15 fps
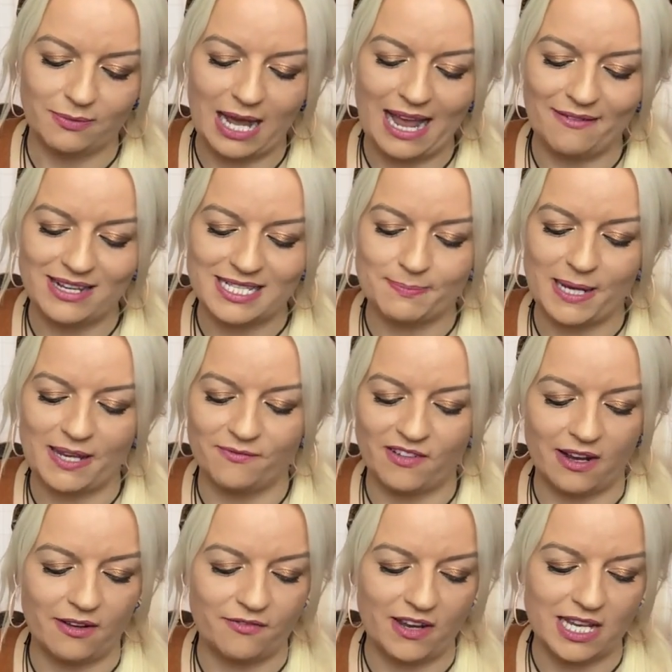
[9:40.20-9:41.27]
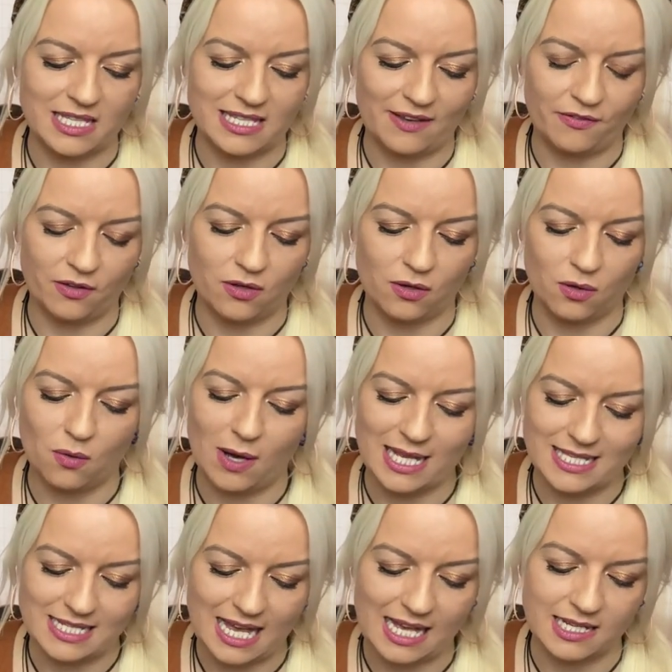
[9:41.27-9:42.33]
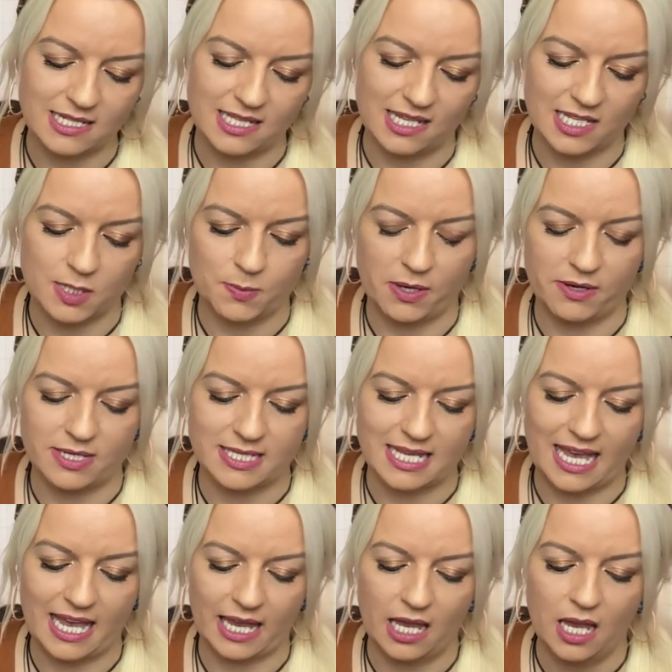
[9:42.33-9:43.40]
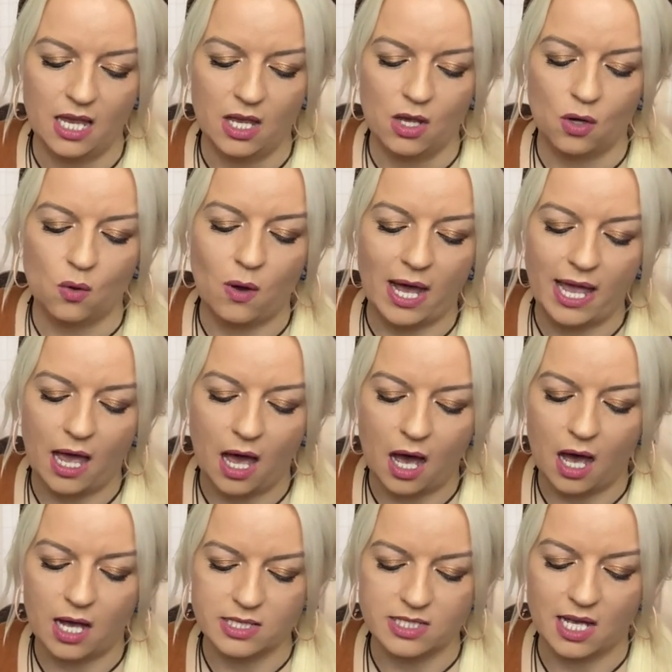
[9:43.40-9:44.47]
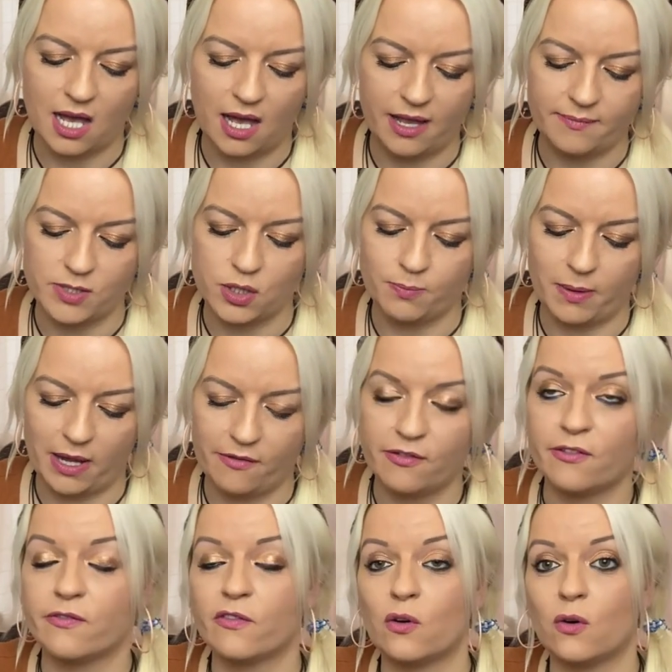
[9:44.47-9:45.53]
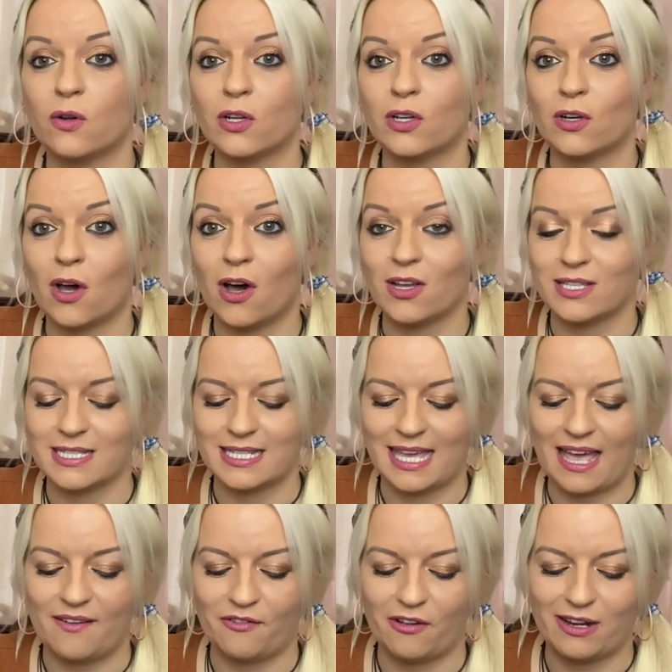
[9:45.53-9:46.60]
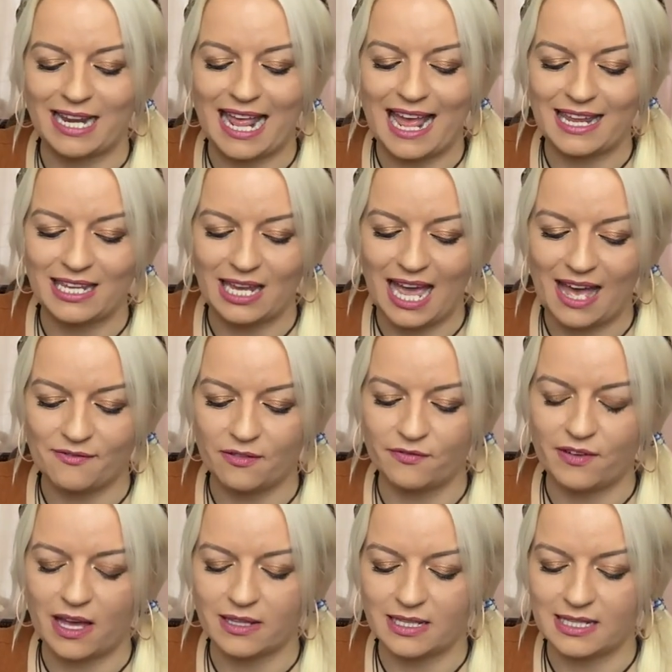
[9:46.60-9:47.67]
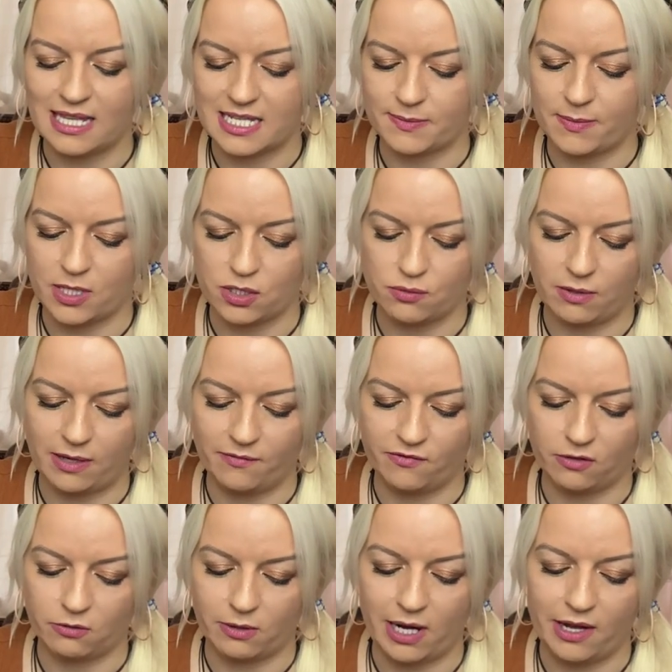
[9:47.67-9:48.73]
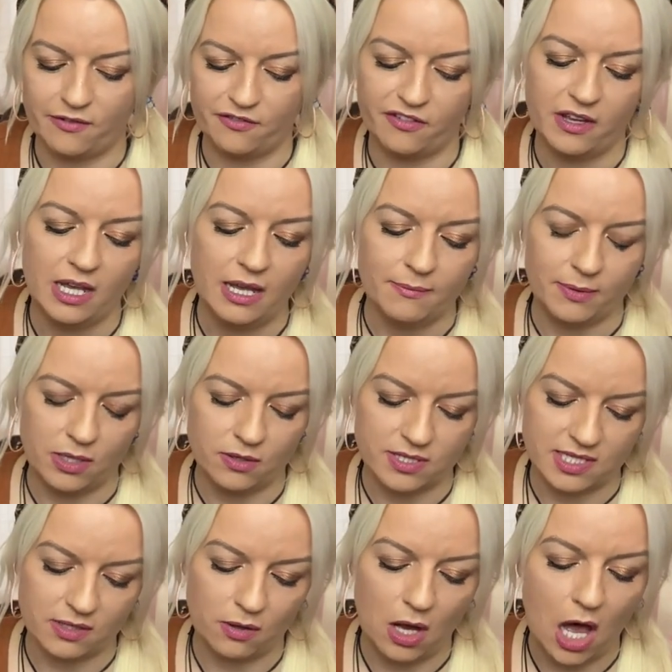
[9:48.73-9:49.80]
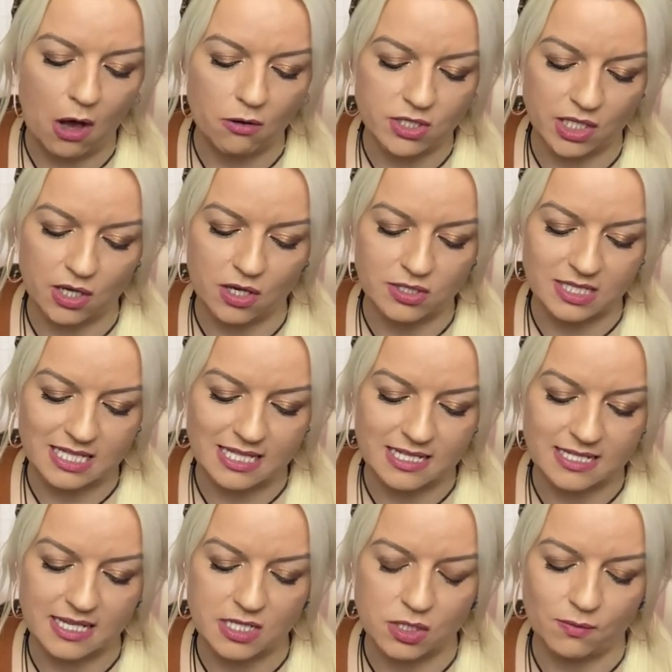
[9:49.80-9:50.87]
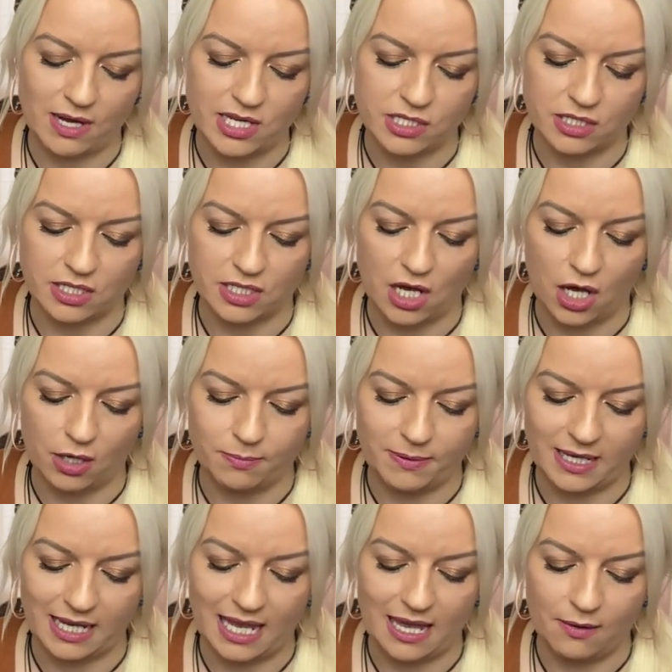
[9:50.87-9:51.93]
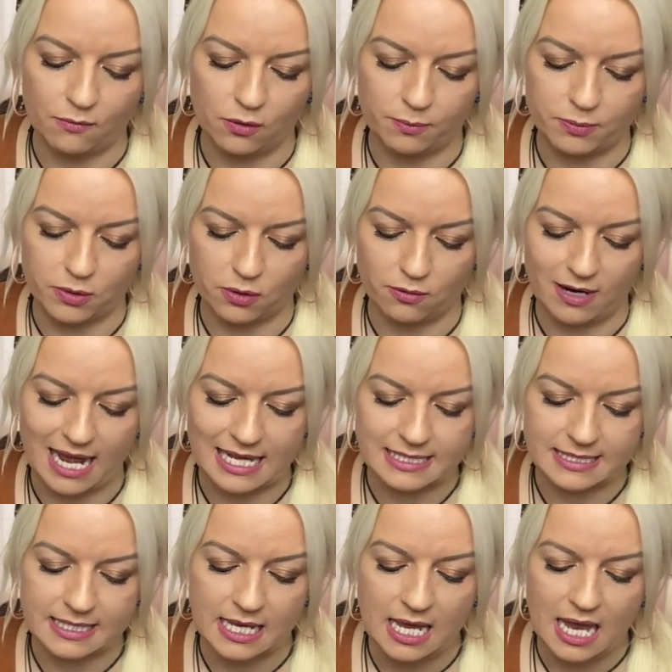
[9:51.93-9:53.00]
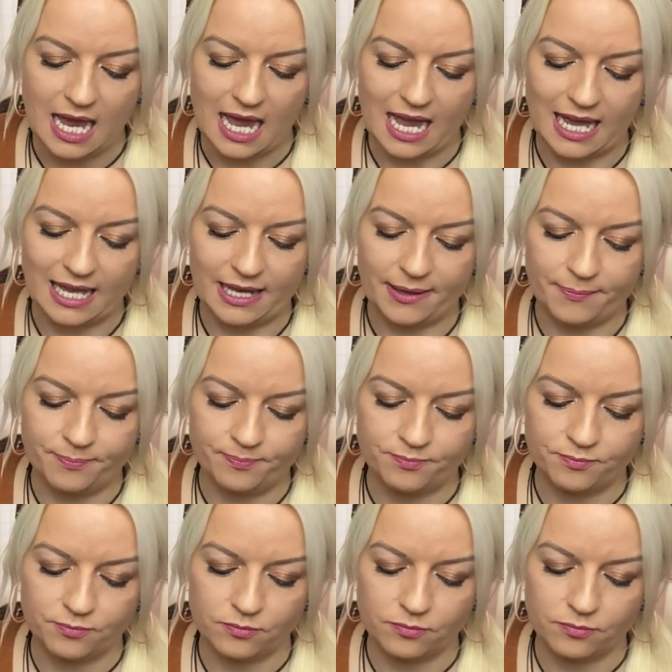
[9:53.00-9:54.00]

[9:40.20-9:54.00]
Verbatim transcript: where it's been very, very difficult, quite taxing, Spirit is saying. quite hard times you both have fallen on together, and that you haven't felt that there's much room for growth, but you're still holding on to the situation and hoping it will progress. Um,